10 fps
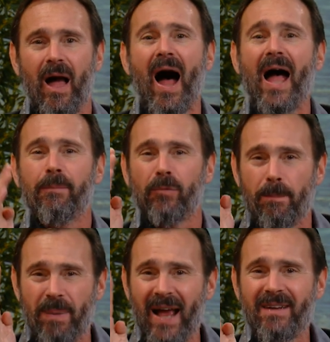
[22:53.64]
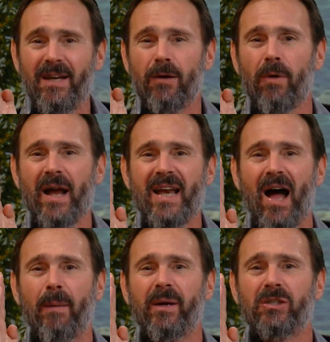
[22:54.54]
I am repenting right now.
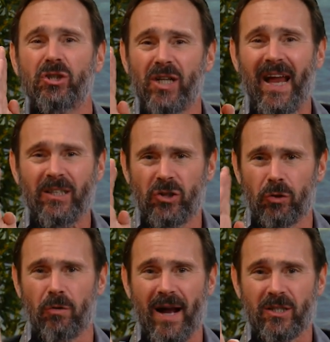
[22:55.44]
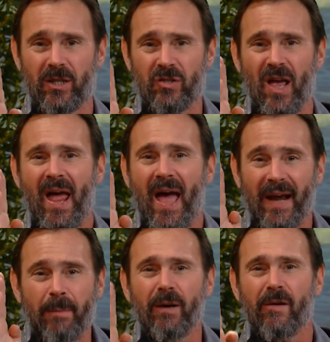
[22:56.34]
I'm going to change directions and
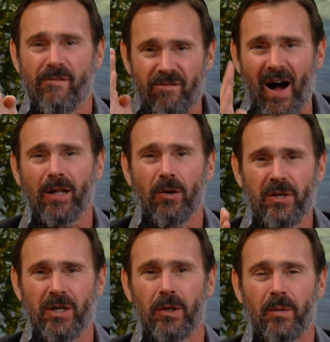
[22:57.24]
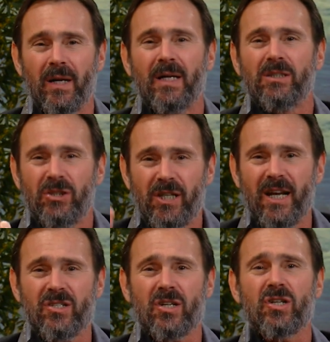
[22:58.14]
I'm going to follow you.
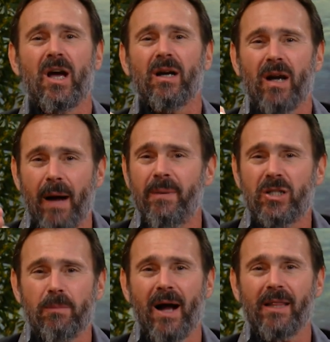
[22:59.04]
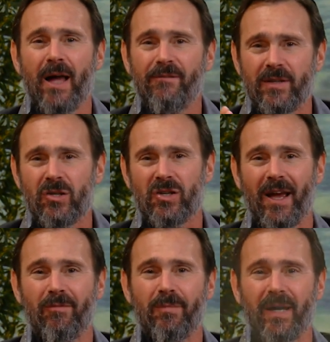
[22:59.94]
Jesus, come into my life and
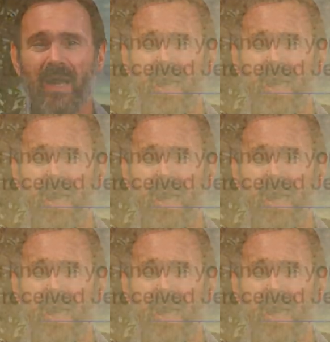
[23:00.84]
save me.